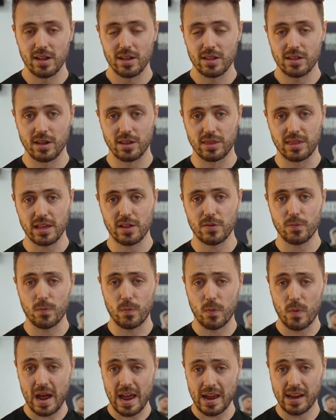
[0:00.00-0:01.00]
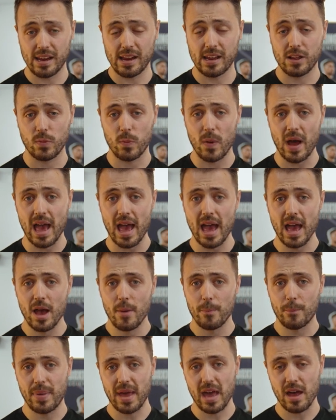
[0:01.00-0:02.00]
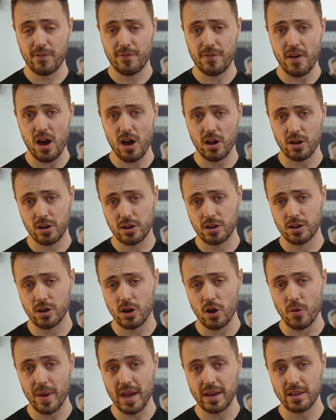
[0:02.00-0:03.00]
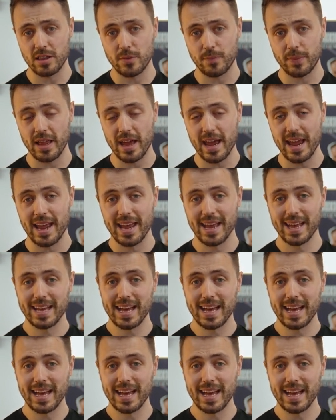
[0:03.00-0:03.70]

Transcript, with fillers: So this is where BFR can come into play